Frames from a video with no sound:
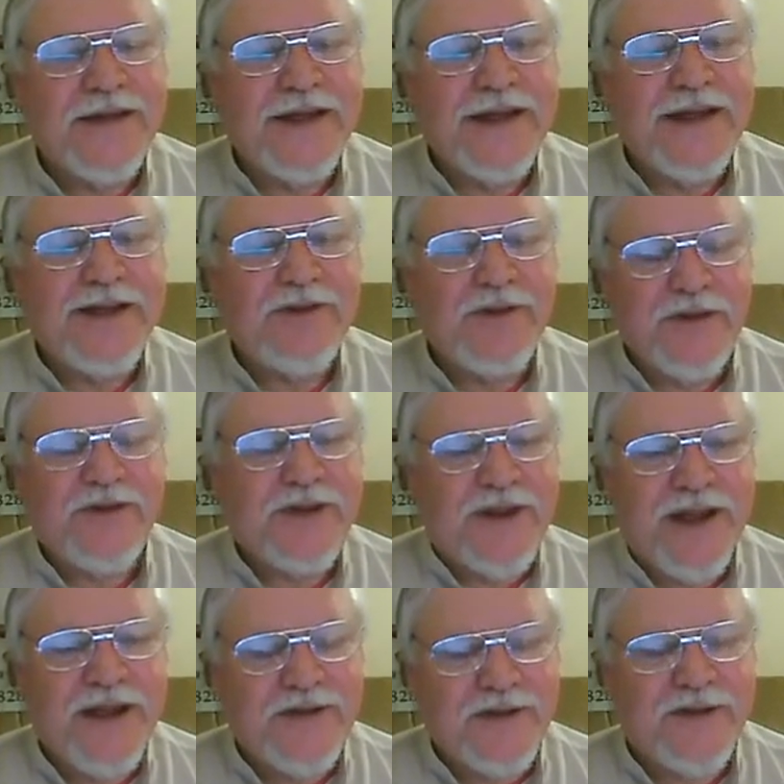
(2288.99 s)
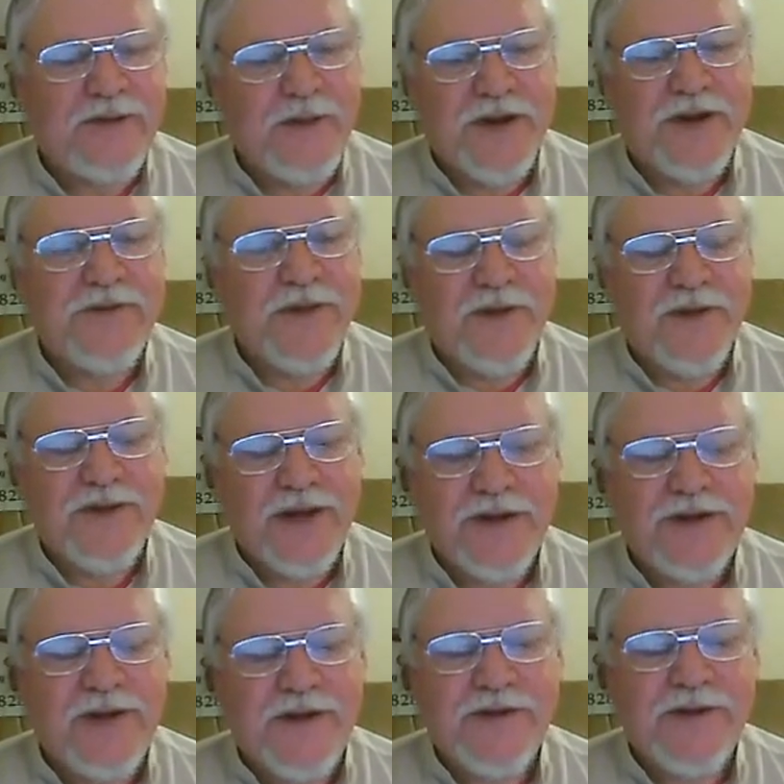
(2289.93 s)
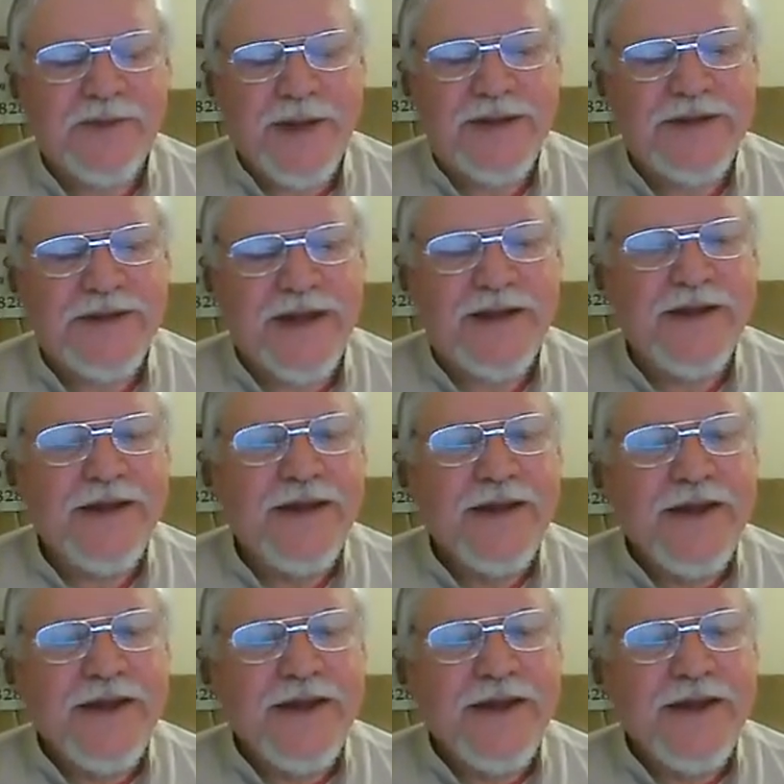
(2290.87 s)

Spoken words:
And Rishikesh is one of those. I talked about that.